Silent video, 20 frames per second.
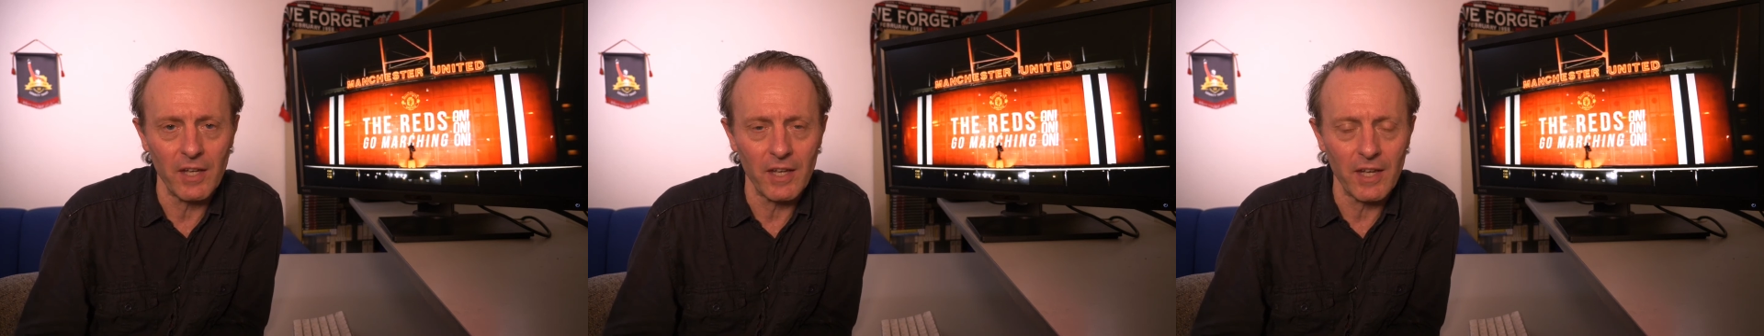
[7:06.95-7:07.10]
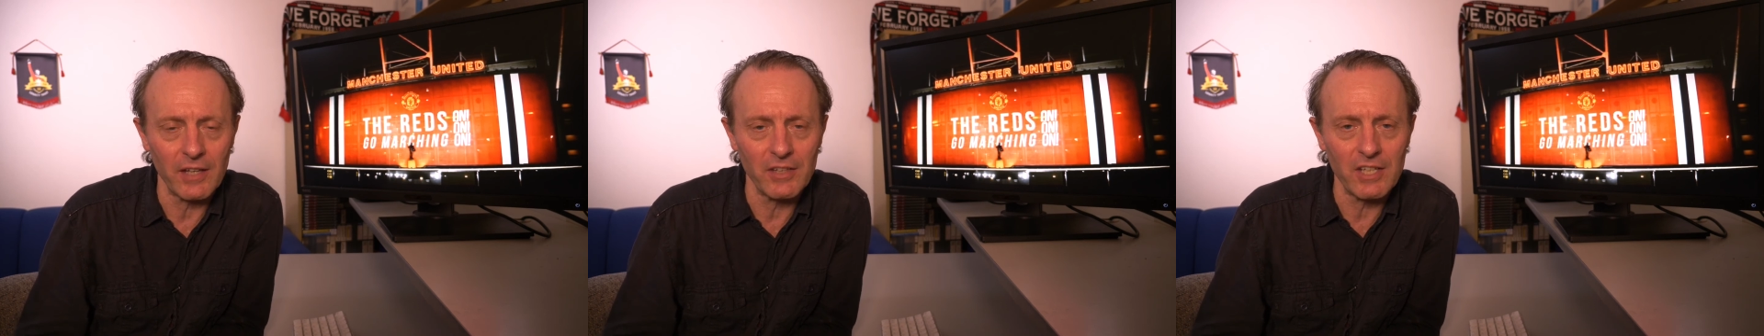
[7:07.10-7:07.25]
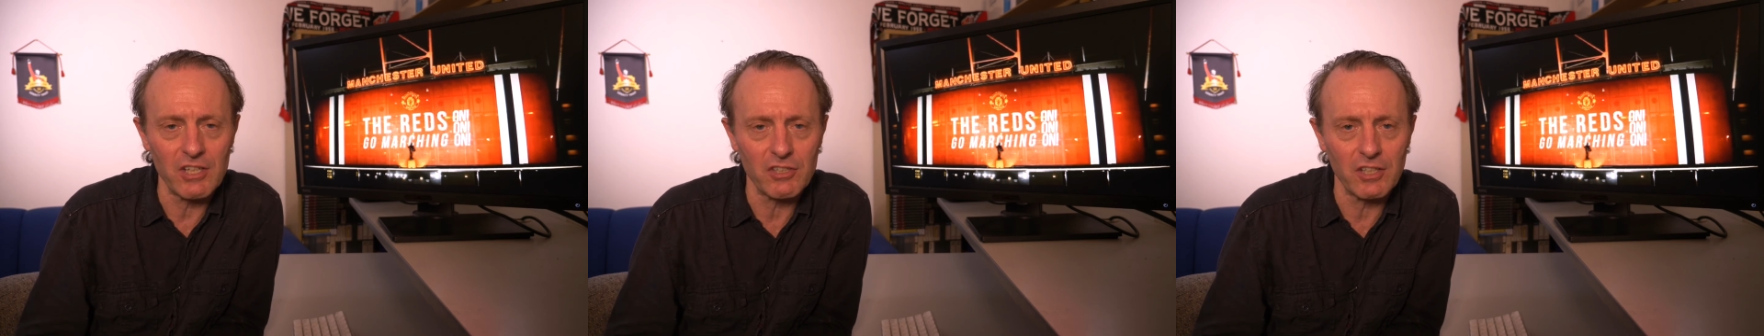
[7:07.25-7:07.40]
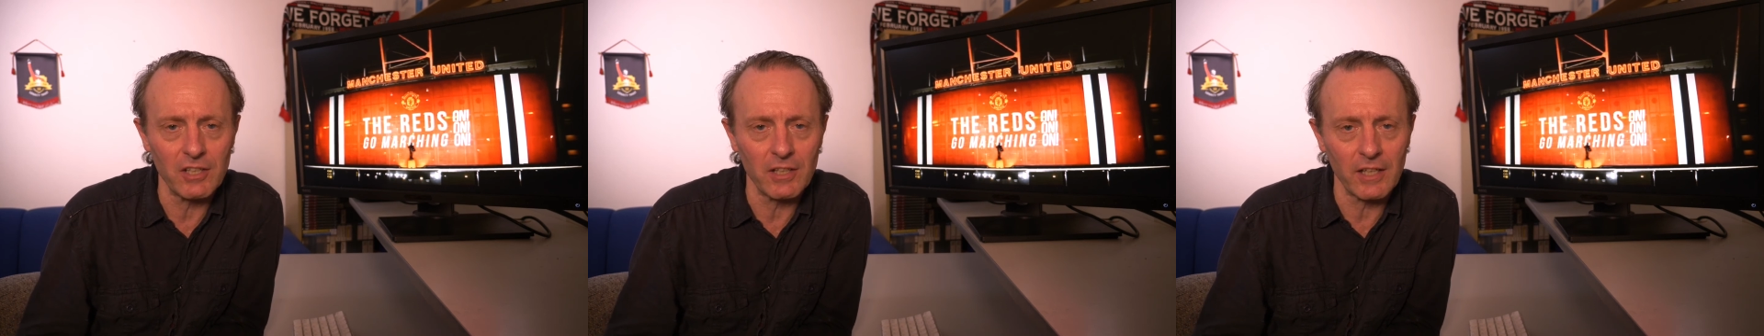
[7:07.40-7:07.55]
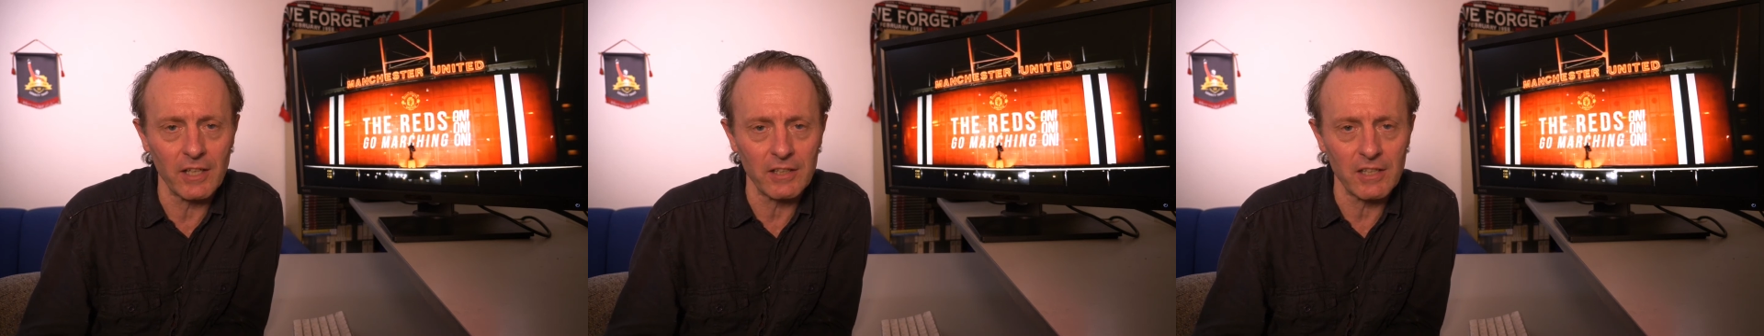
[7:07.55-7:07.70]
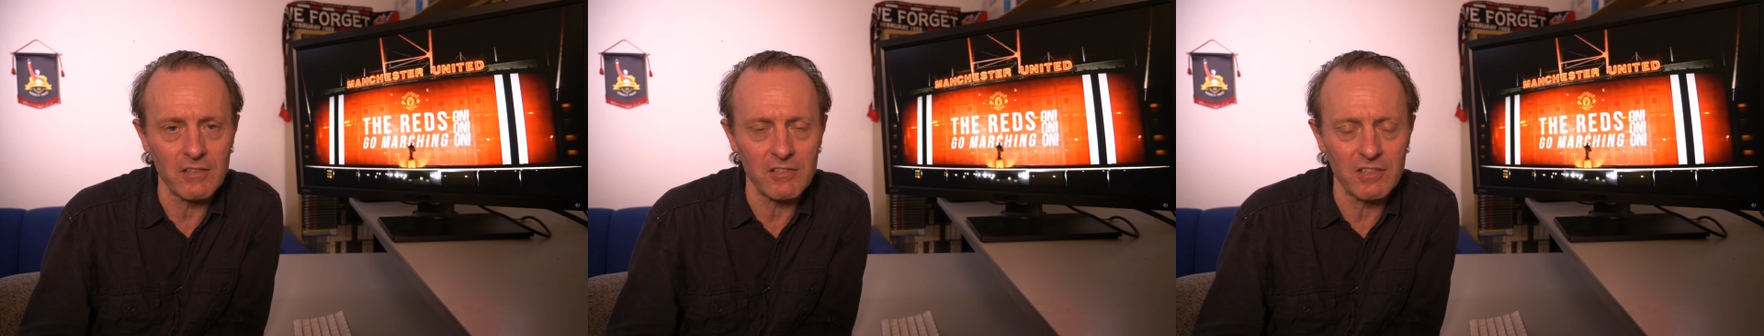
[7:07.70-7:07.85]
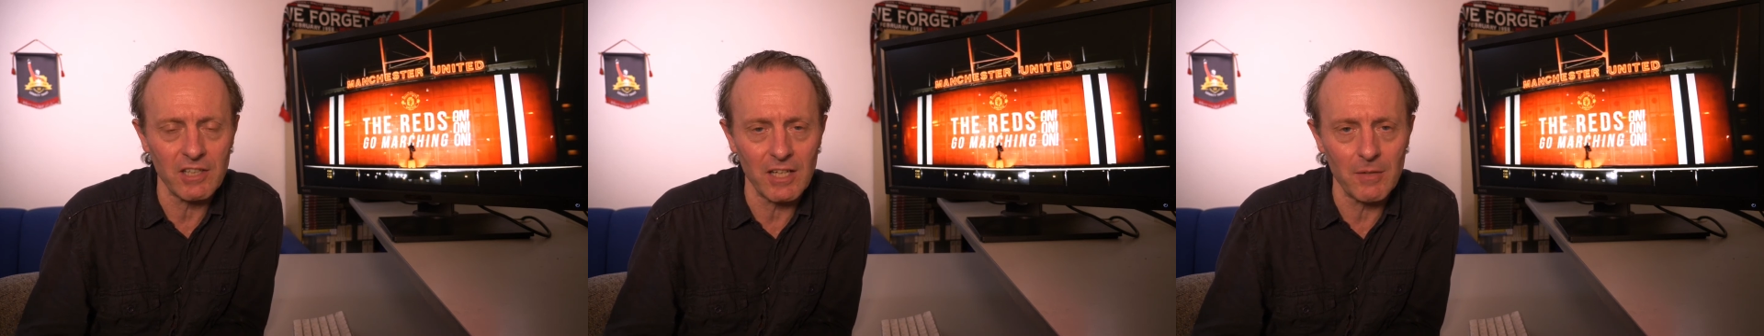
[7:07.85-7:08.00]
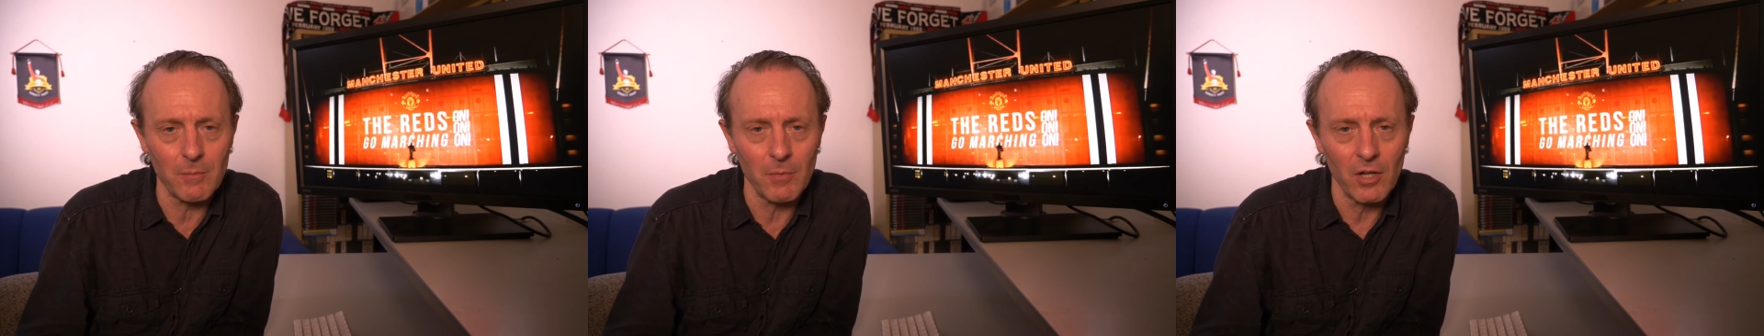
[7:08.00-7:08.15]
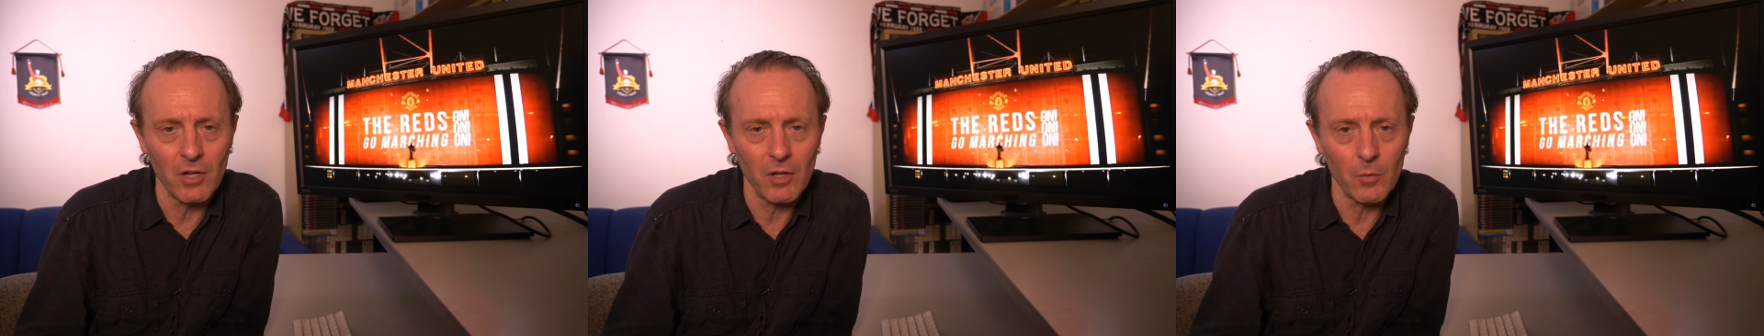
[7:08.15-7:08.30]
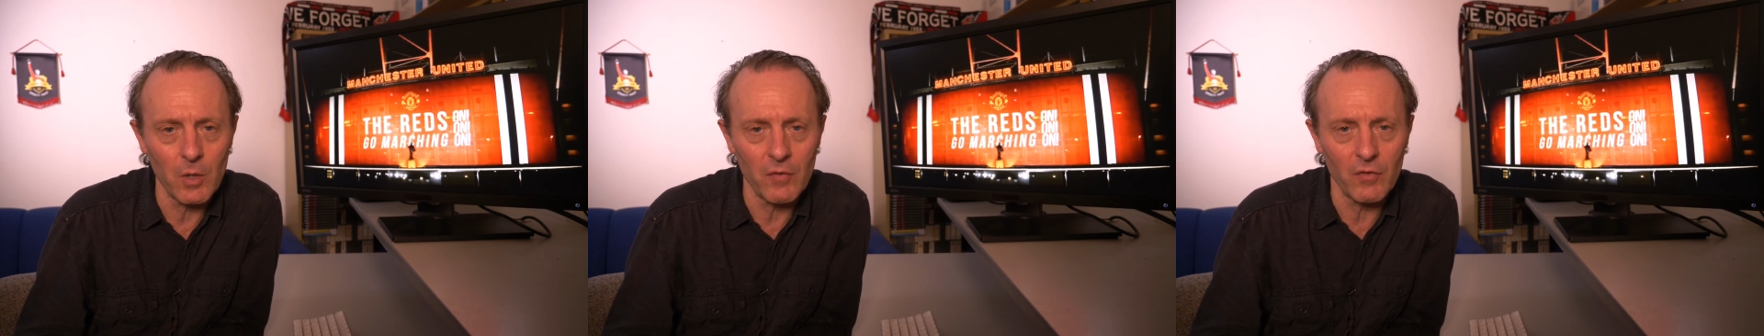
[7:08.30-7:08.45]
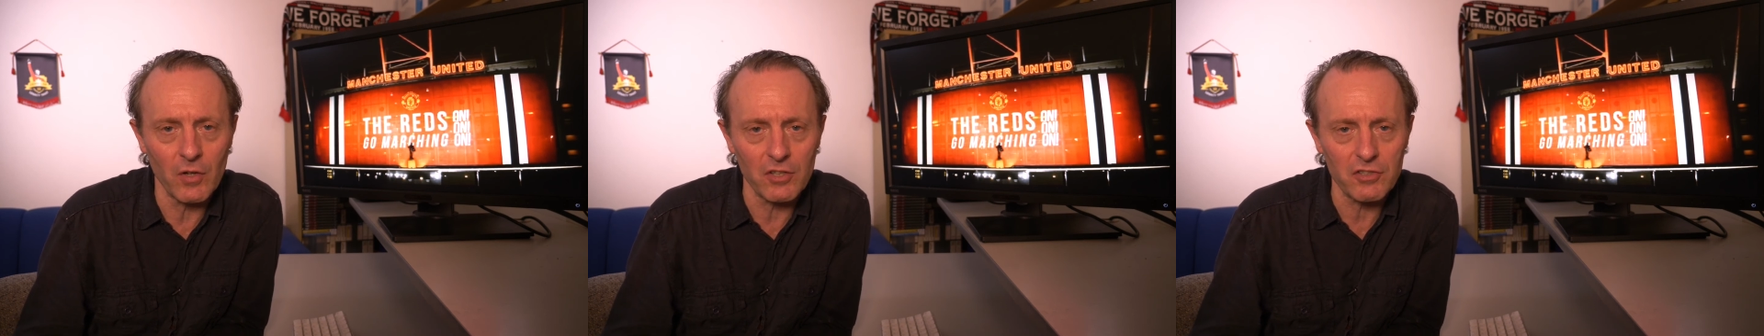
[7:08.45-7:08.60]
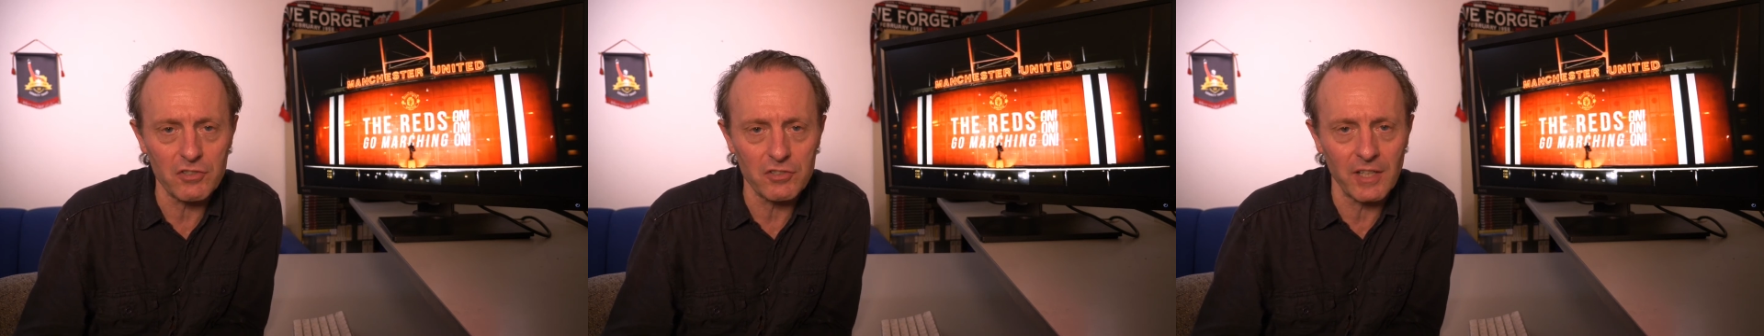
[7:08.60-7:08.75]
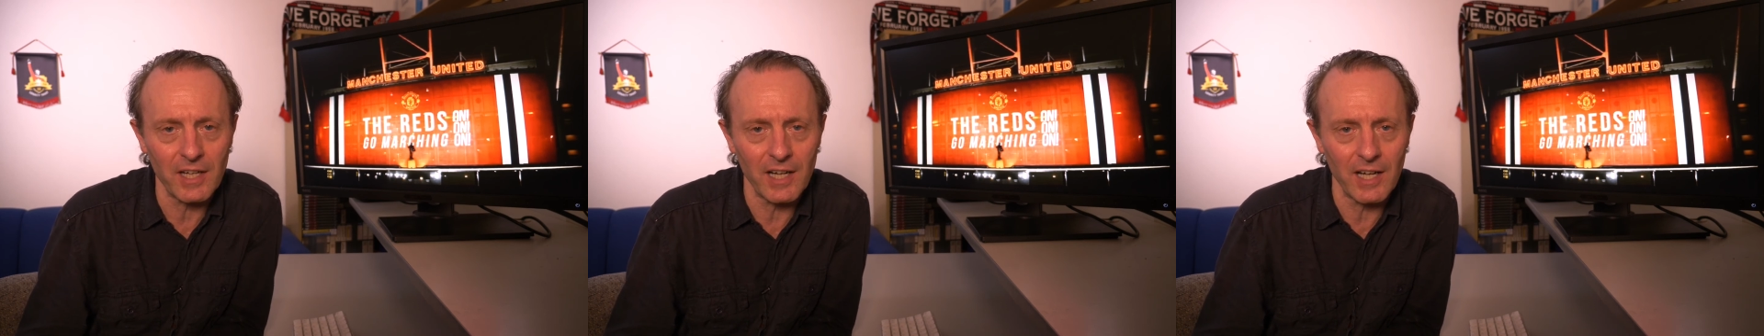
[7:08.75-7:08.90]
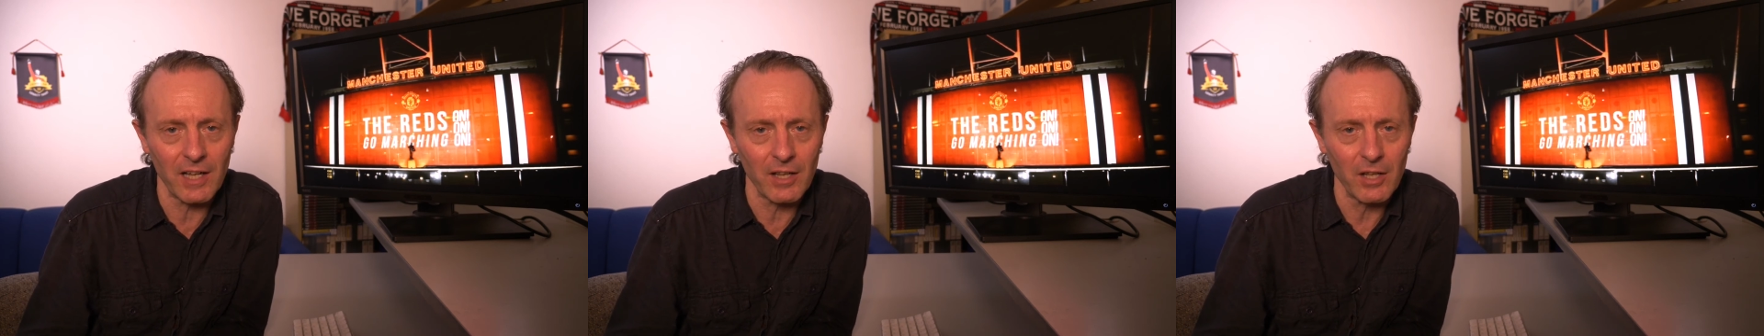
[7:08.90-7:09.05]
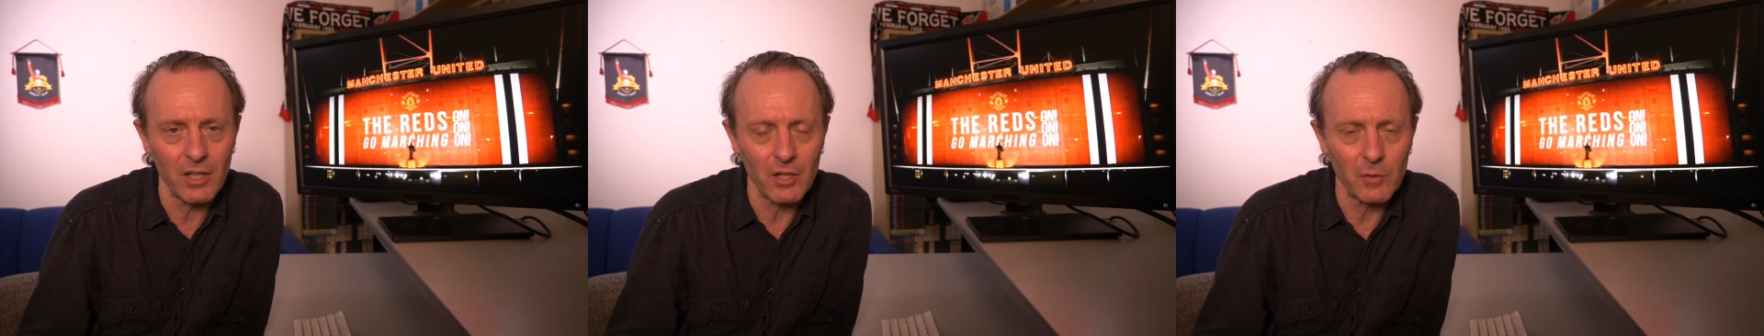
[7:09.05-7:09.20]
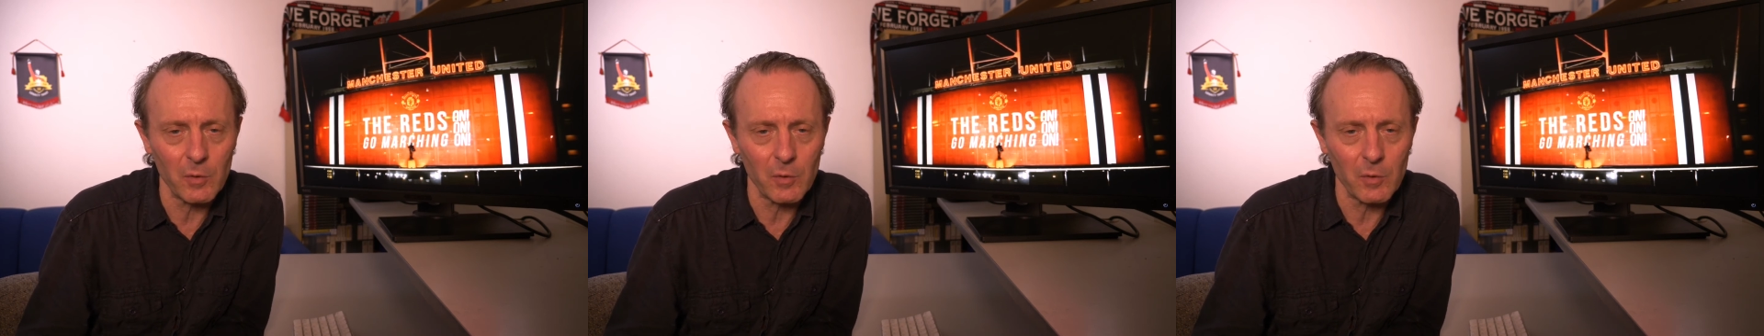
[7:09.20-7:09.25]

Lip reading: And this United team, we've got style,